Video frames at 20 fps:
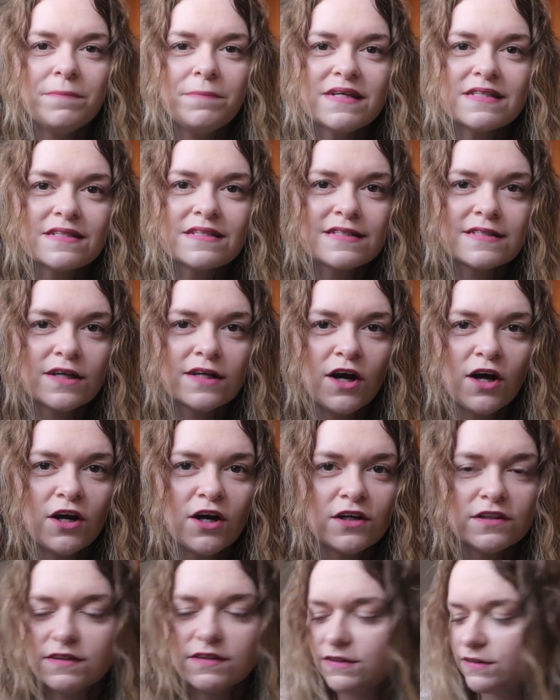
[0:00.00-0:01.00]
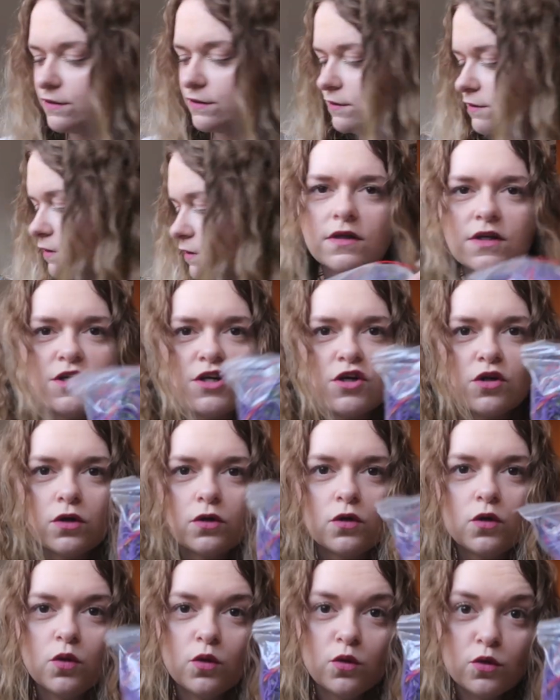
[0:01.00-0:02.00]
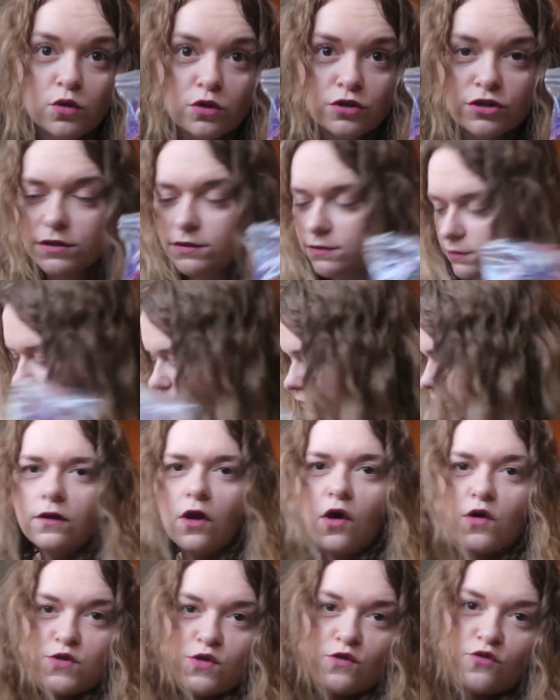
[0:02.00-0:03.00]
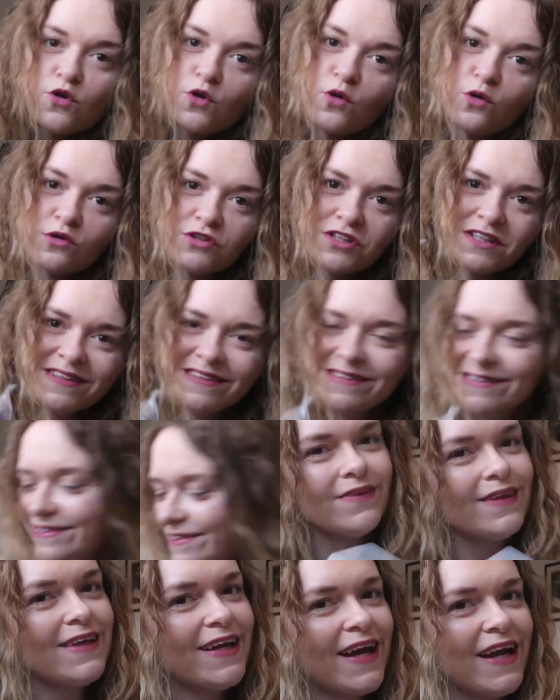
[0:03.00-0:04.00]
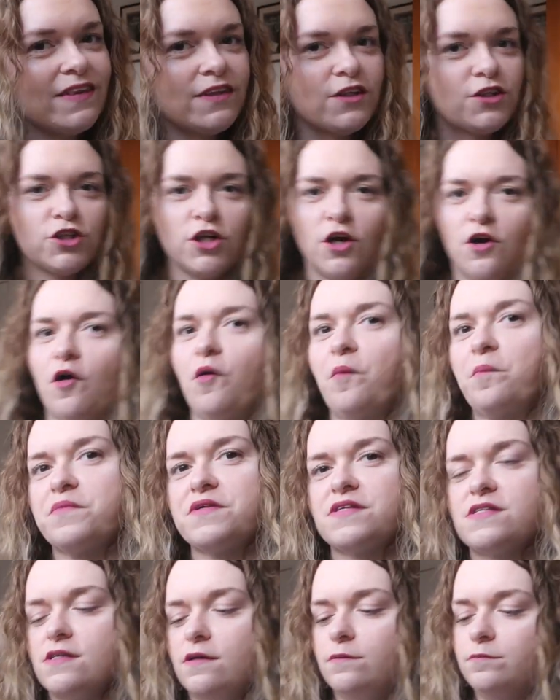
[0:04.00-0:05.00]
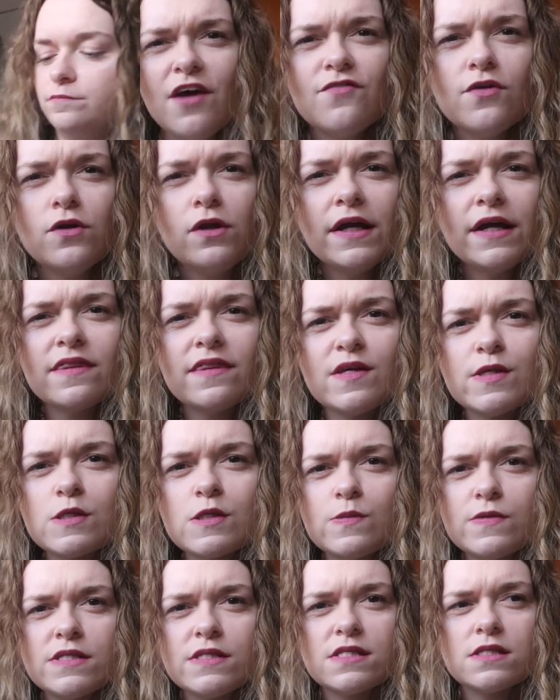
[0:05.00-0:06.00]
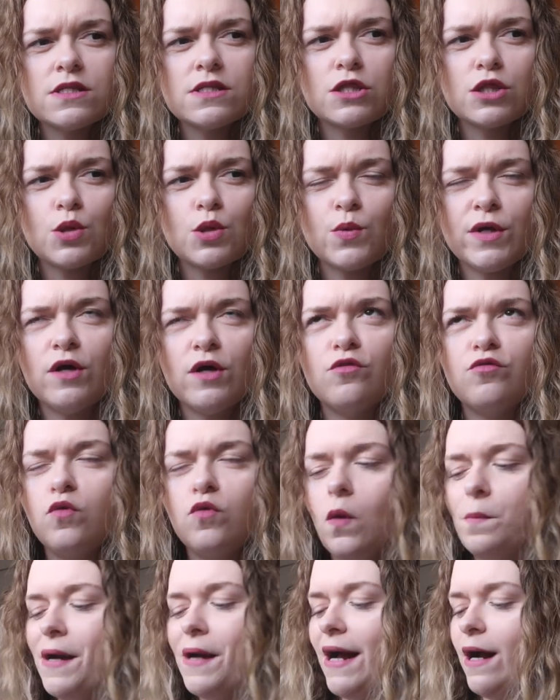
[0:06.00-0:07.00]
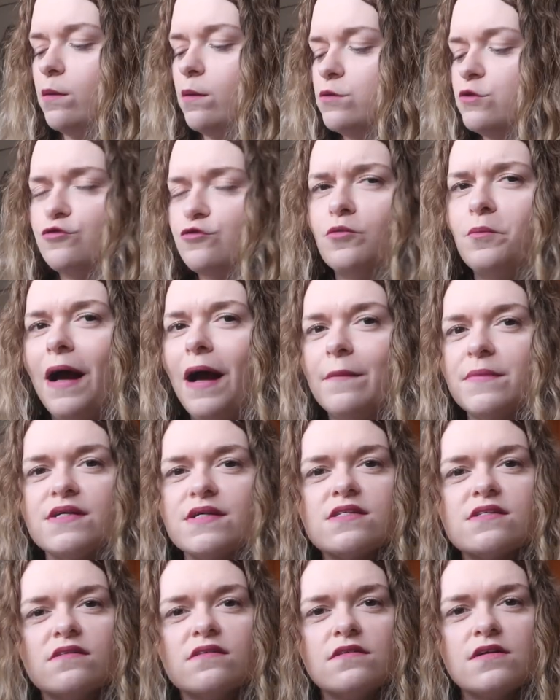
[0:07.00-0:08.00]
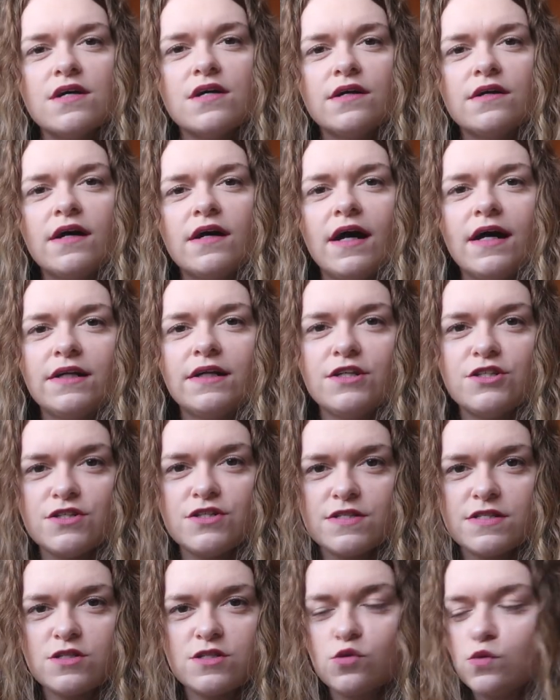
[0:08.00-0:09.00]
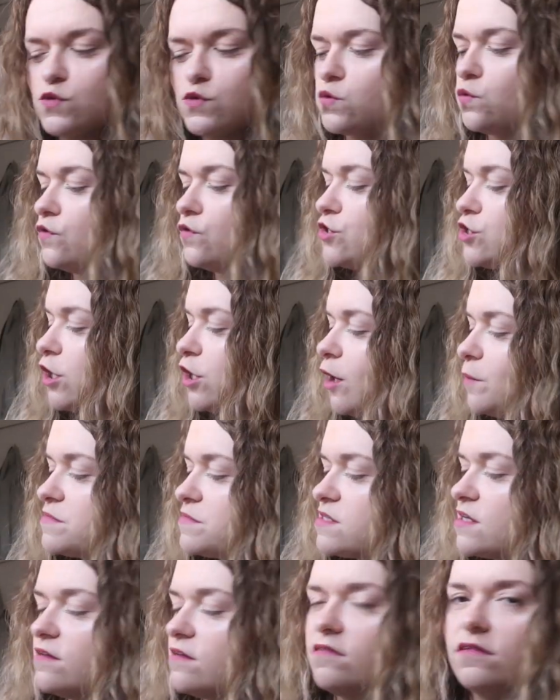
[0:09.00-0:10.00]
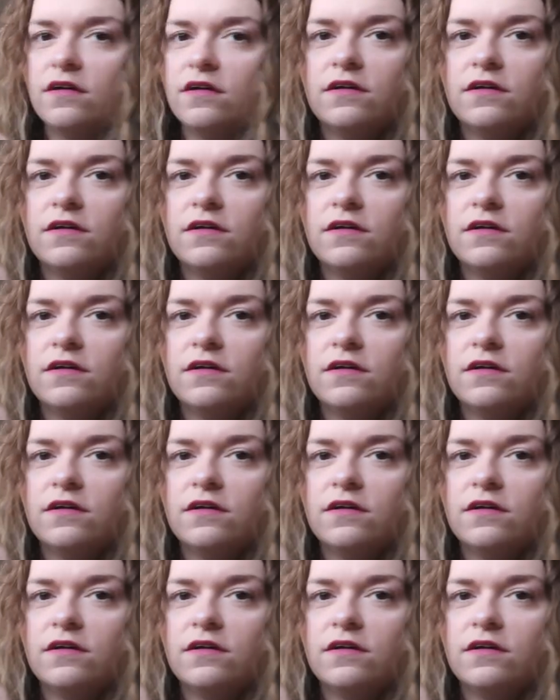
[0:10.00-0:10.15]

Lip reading: business cards, cord, lots of cord, and the charms. I feel like this was £3 or £4 from Amazon, and it just stores all the charms in